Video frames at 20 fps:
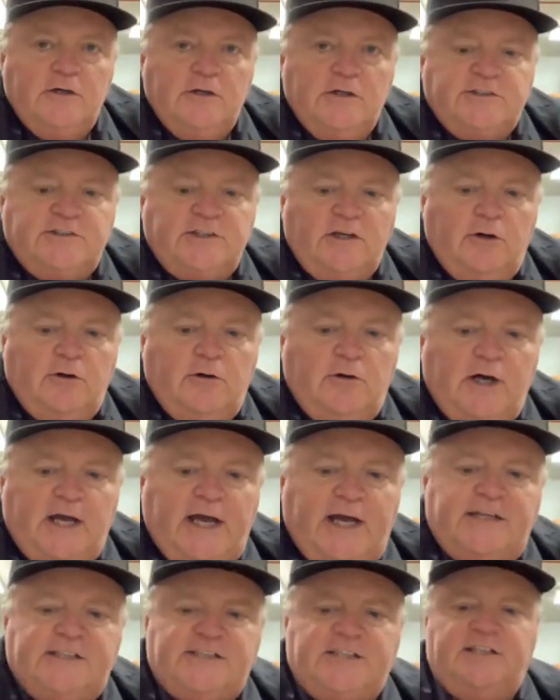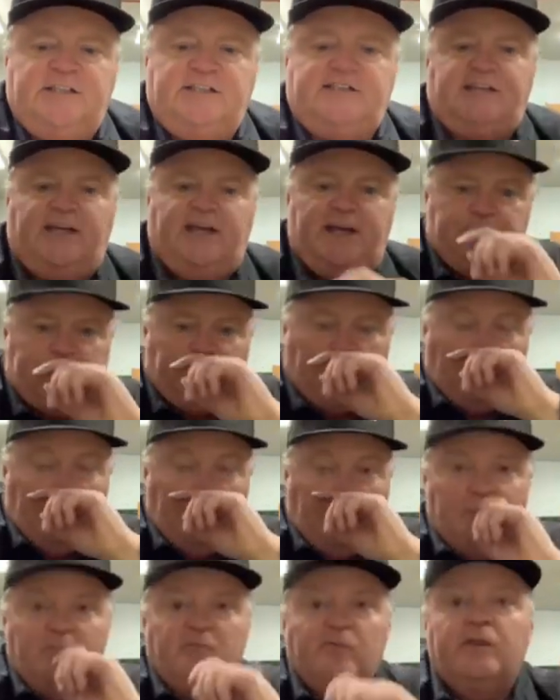So as an
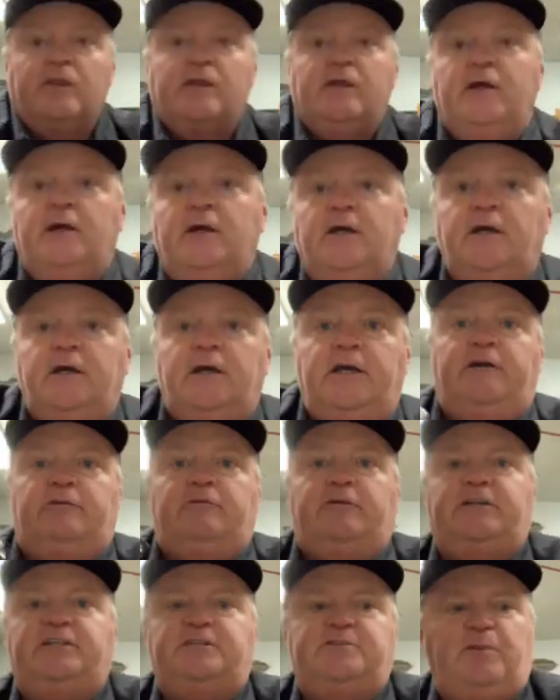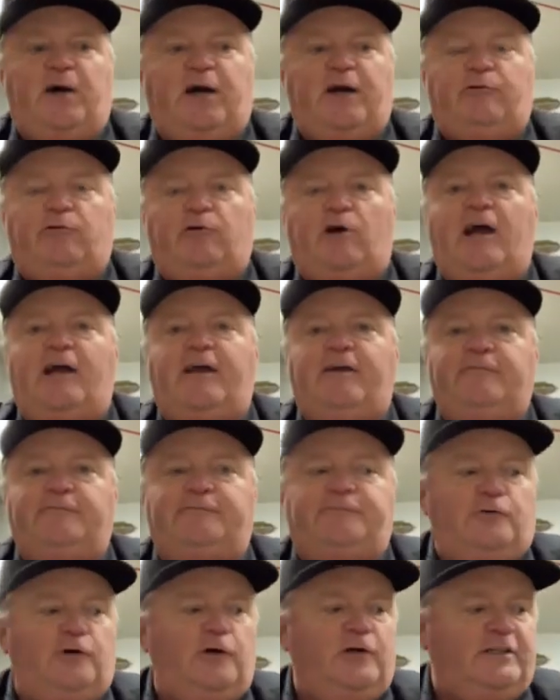example, here is my right
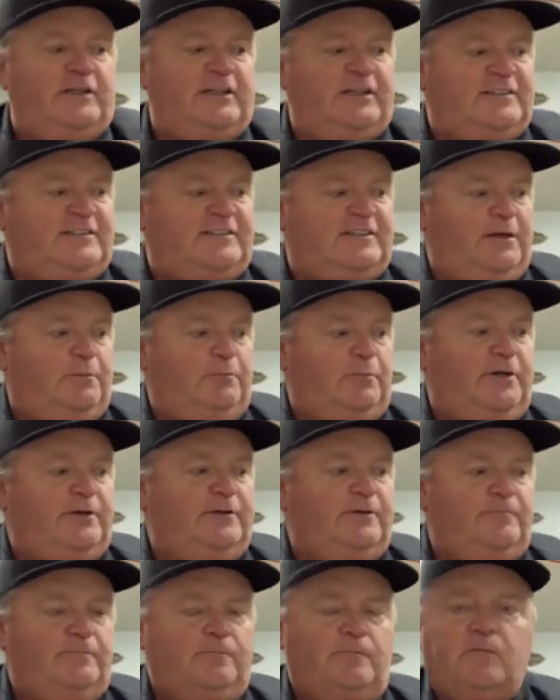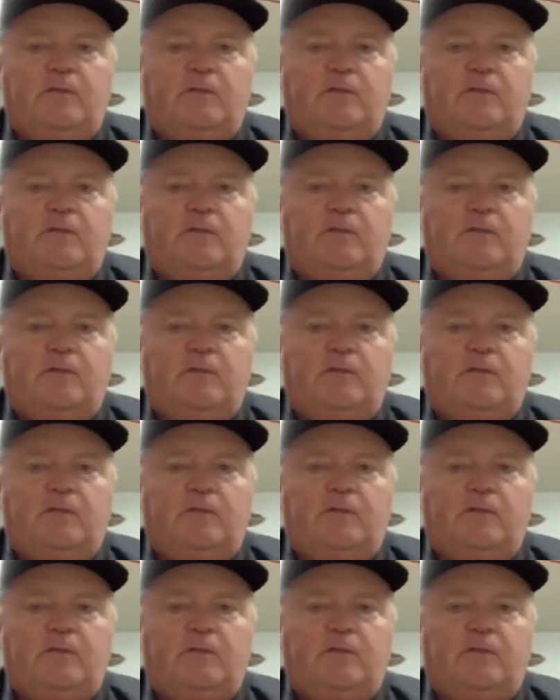front assembly.